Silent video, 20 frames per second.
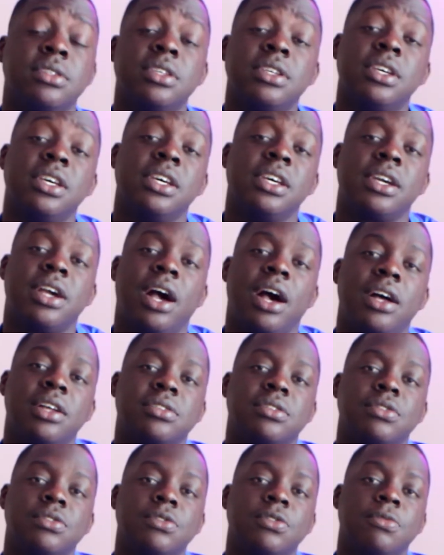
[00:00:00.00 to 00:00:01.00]
a good
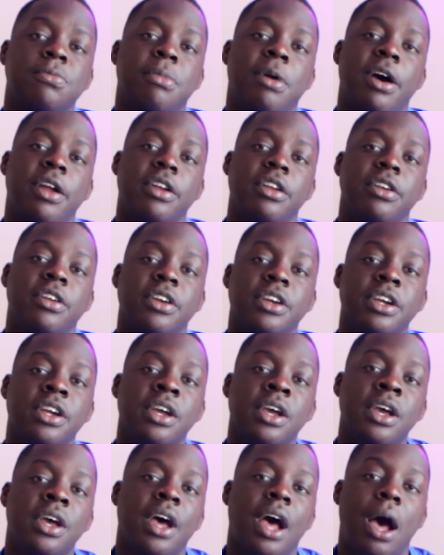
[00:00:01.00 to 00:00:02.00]
console monitor.
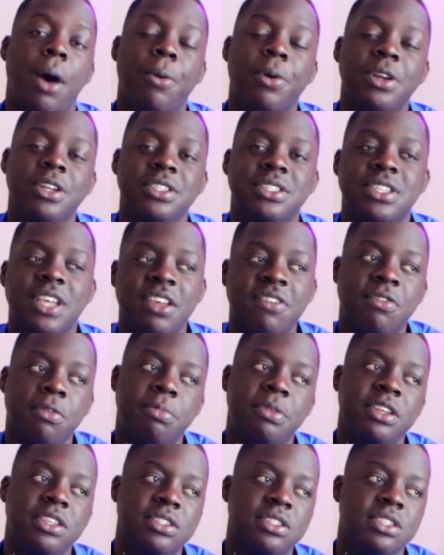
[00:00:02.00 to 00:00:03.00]
I wouldn't say for
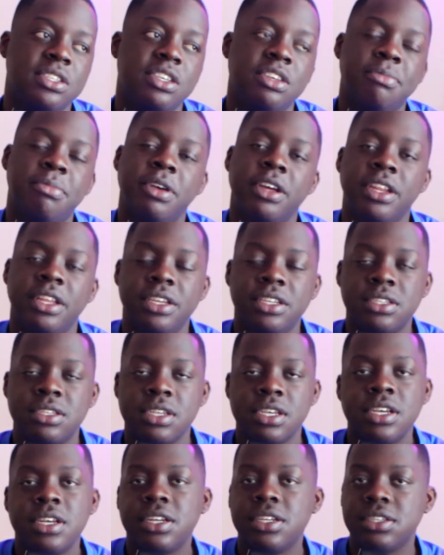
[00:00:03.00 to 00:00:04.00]
PC, but
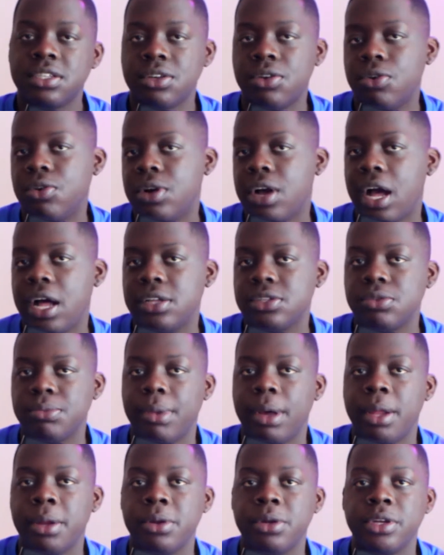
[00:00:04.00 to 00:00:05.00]
it is a cool console
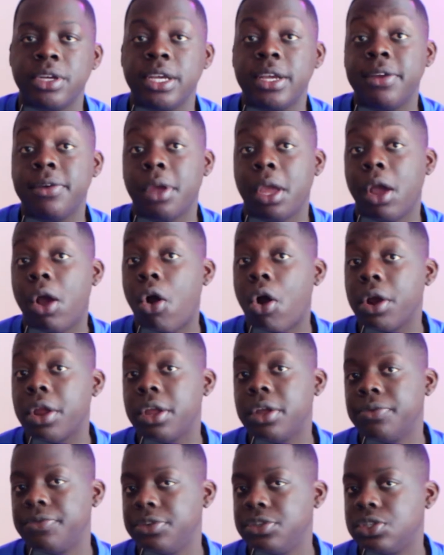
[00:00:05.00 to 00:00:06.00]
monitor.
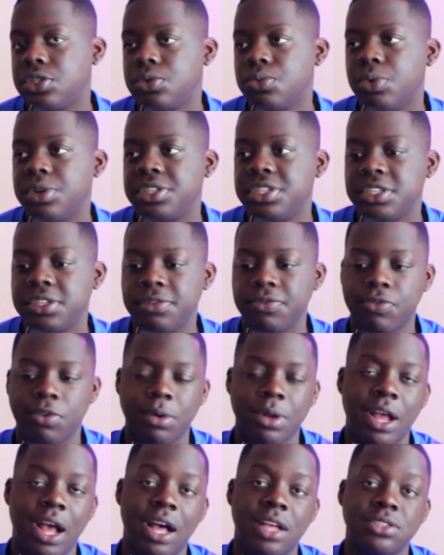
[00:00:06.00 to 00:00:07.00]
If you switching
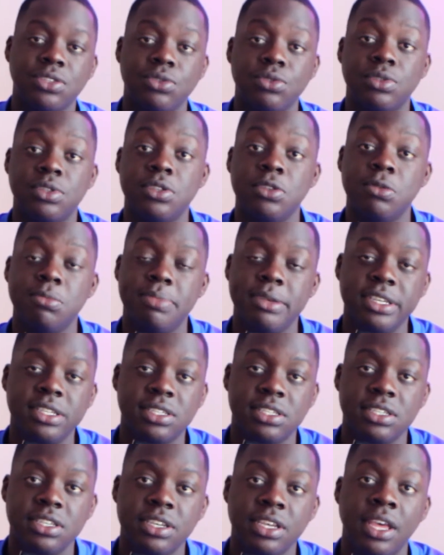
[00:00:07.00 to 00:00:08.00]
from console to
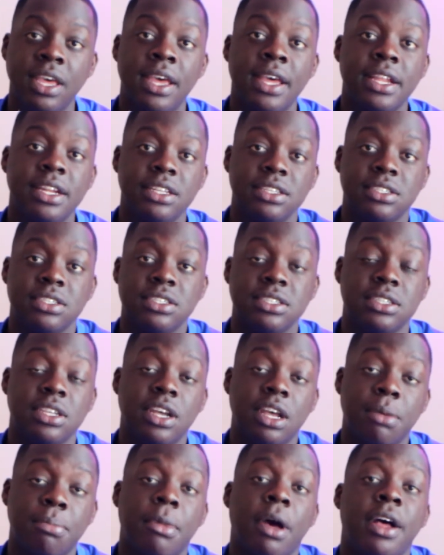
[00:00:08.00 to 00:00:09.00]
PC, this is the
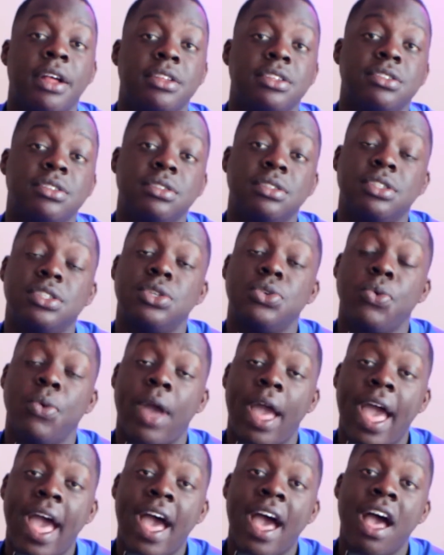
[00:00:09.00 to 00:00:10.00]
good monitor to
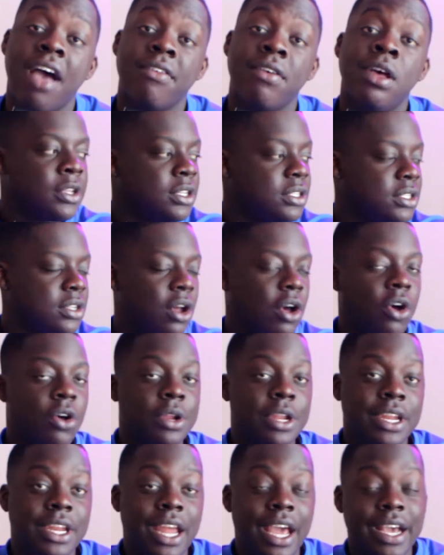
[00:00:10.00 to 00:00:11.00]
have. So
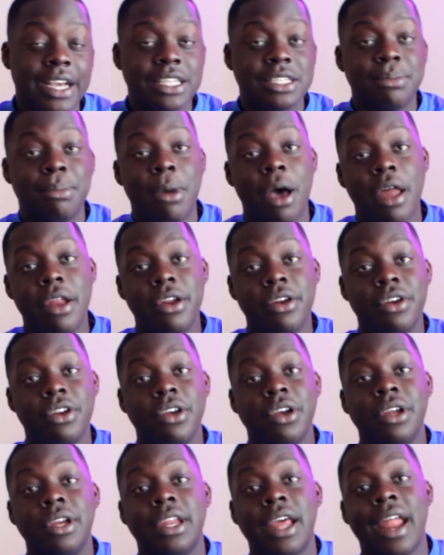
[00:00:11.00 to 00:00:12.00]
the next
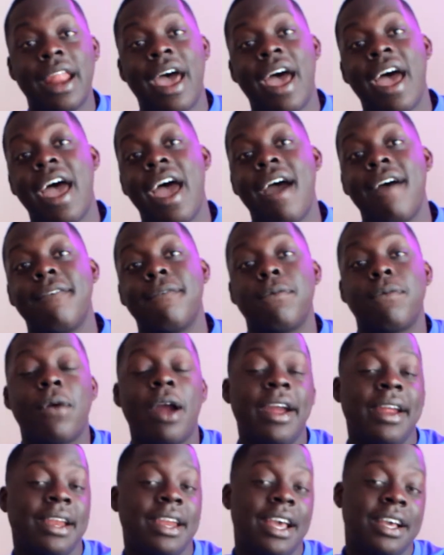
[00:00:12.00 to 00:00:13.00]
monitor that I have
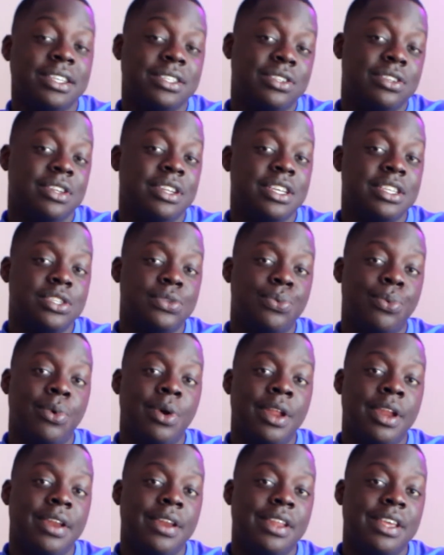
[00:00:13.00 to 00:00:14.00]
right next to this
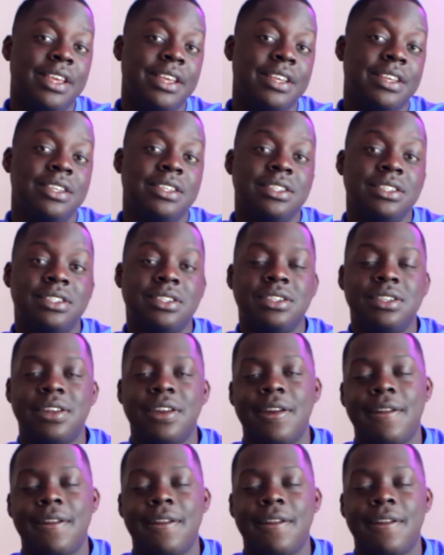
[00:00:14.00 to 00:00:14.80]
one is